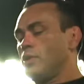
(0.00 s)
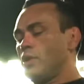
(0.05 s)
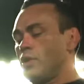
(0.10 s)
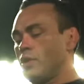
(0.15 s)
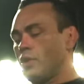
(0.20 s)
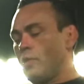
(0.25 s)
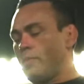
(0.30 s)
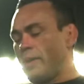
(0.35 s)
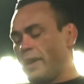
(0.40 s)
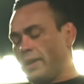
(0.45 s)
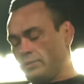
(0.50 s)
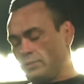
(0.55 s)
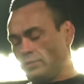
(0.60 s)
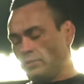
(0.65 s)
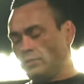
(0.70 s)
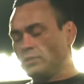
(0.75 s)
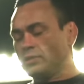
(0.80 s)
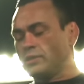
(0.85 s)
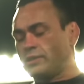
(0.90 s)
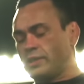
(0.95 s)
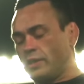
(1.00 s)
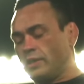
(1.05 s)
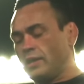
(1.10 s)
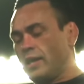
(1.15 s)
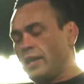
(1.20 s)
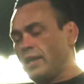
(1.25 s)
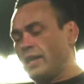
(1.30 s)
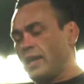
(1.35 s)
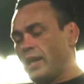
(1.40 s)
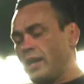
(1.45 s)
Uh, jokingly, I
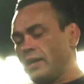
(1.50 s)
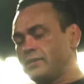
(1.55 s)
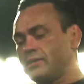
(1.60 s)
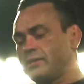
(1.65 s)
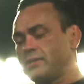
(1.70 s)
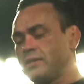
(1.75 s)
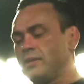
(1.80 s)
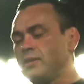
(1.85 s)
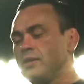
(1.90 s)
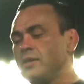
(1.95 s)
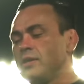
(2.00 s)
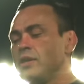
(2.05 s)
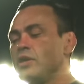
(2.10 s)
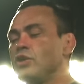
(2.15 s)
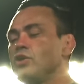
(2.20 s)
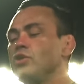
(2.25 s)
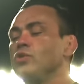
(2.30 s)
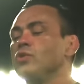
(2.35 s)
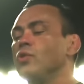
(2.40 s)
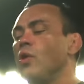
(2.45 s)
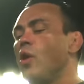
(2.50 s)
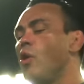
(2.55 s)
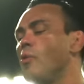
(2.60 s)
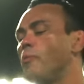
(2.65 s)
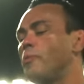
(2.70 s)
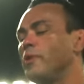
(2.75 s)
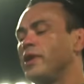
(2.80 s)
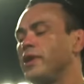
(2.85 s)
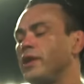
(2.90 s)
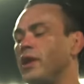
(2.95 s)
do say uh, the
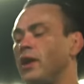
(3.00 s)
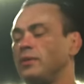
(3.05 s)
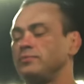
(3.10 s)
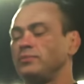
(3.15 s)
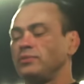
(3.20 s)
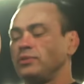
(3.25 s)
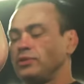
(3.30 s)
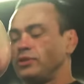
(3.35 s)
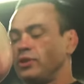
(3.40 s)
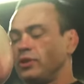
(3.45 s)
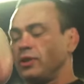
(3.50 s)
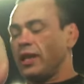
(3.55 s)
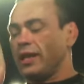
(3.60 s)
infamous Eddie Bravo